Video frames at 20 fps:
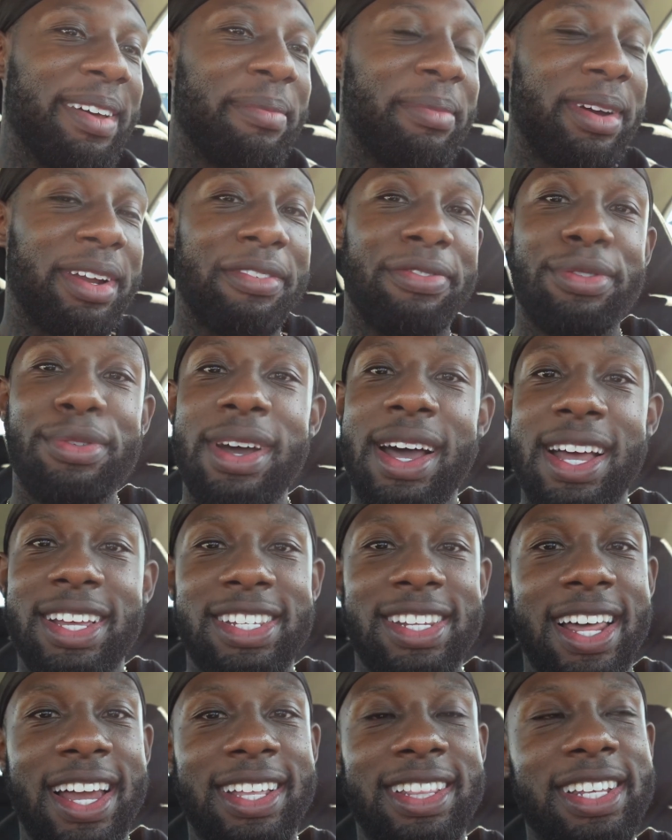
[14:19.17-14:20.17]
But if you
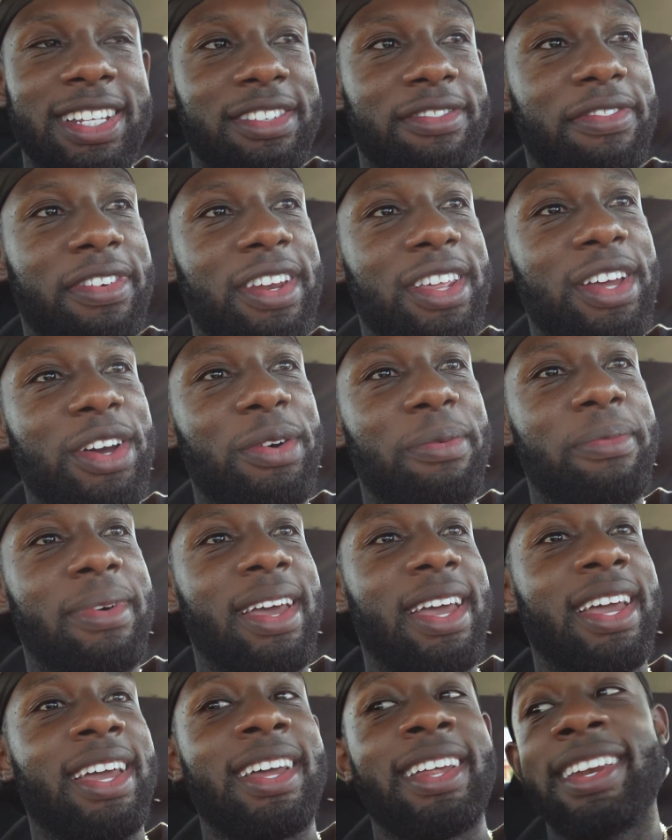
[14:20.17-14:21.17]
guys like this video,
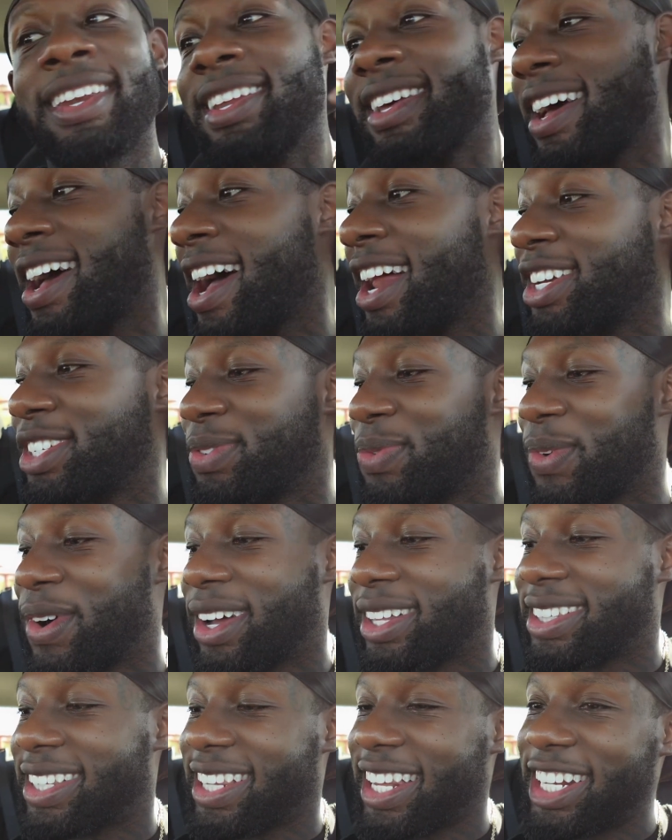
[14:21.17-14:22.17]
man, I just
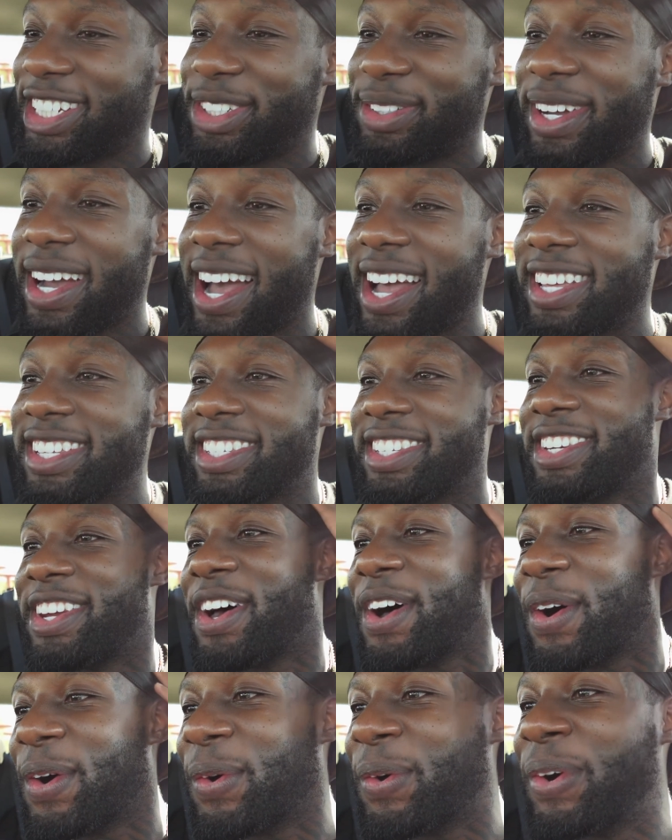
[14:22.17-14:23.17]
wanted to let you guys
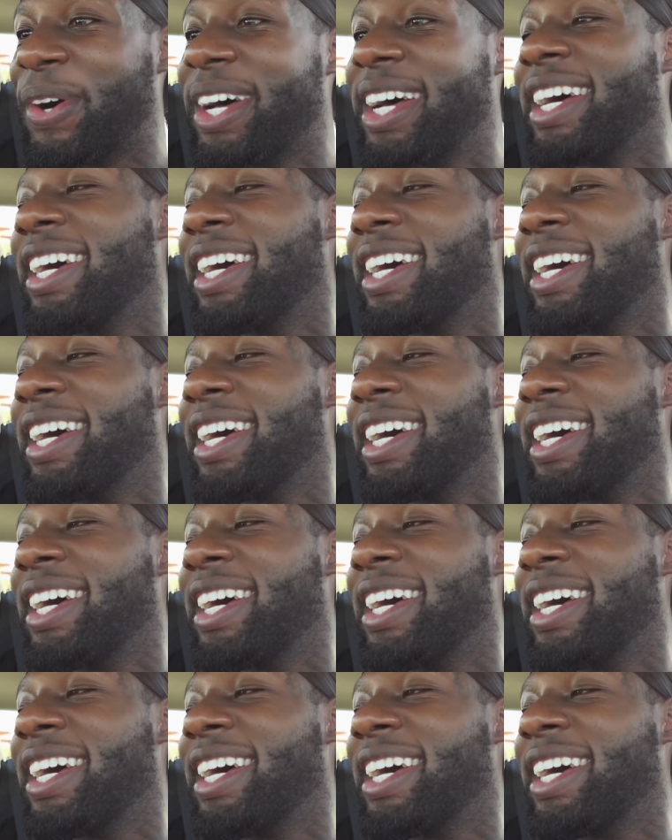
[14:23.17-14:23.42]
know